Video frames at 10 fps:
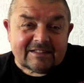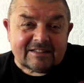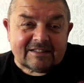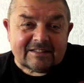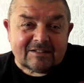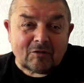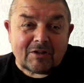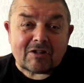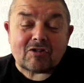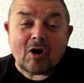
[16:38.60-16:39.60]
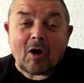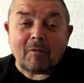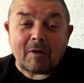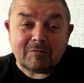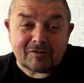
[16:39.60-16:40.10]
Only a
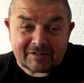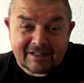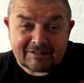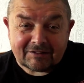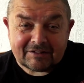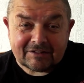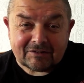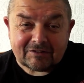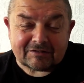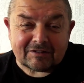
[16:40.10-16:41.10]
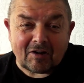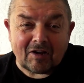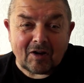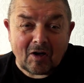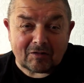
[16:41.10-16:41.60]
short one, wasn't it? Not, you know, not a
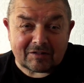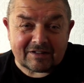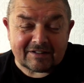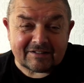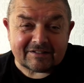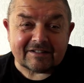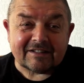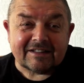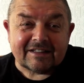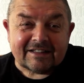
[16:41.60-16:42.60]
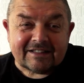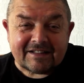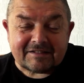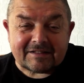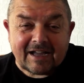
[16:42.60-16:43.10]
lot
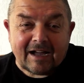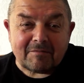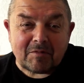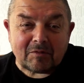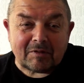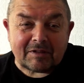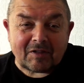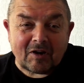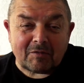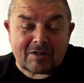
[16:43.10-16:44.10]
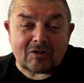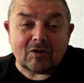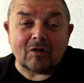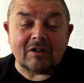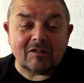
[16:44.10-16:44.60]
this time, but we thought we'd
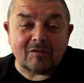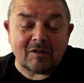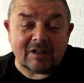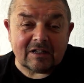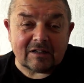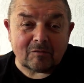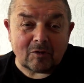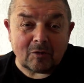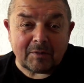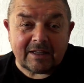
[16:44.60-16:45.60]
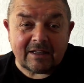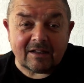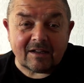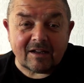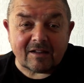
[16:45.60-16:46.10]
show you where
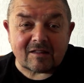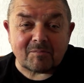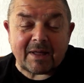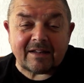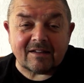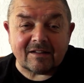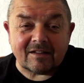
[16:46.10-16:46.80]
we spend